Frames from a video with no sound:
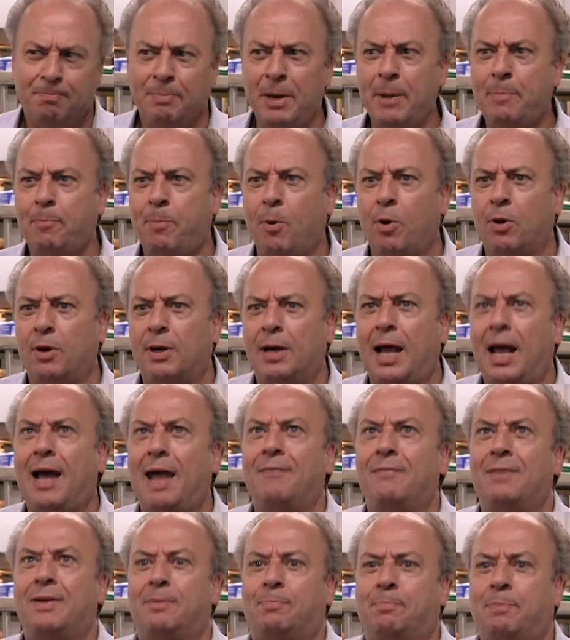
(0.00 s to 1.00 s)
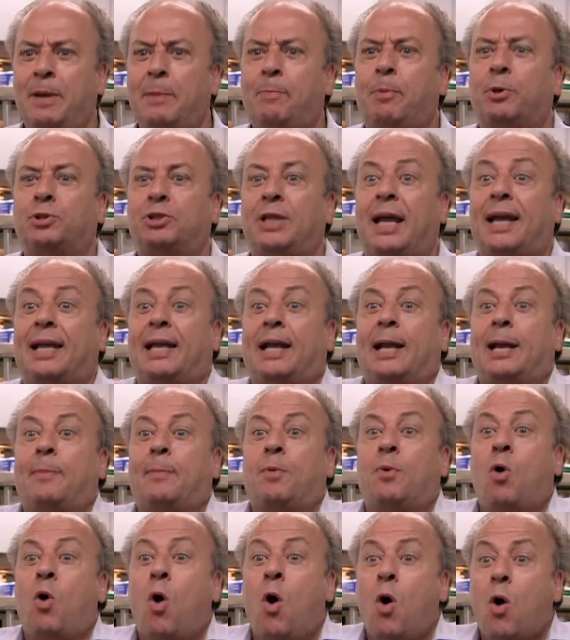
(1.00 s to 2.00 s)
People love it. People taking
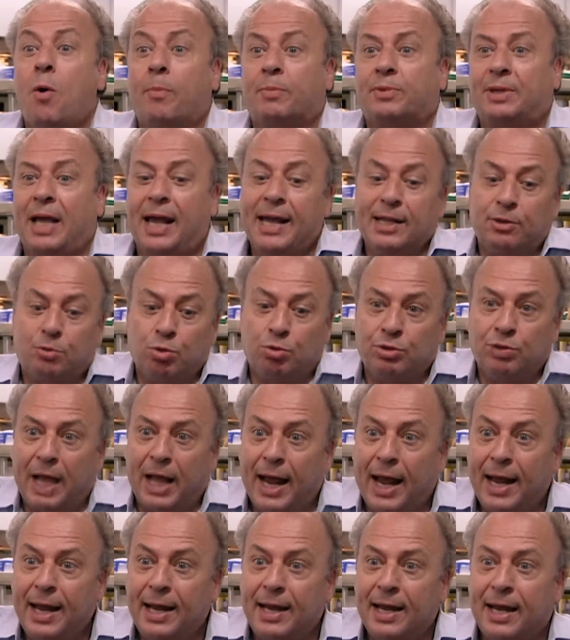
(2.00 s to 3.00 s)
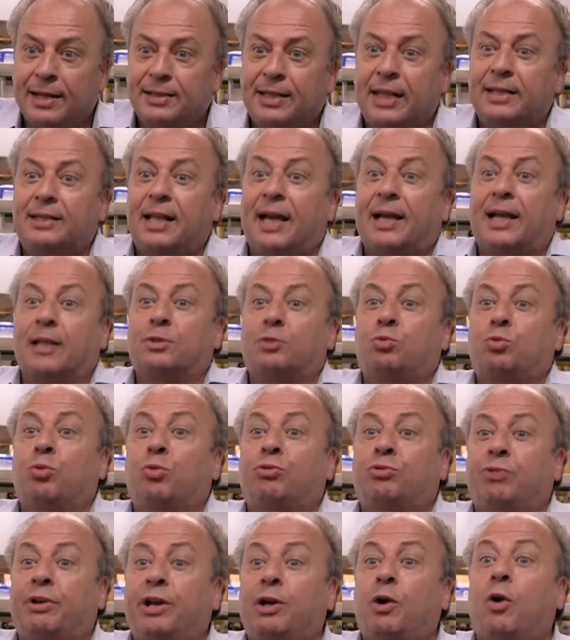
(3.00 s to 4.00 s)
them home. They eat today, and they take it
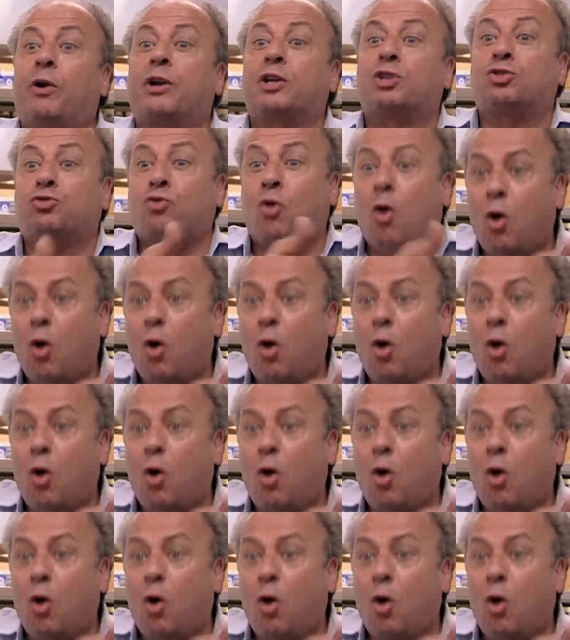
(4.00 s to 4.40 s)
2-3 orders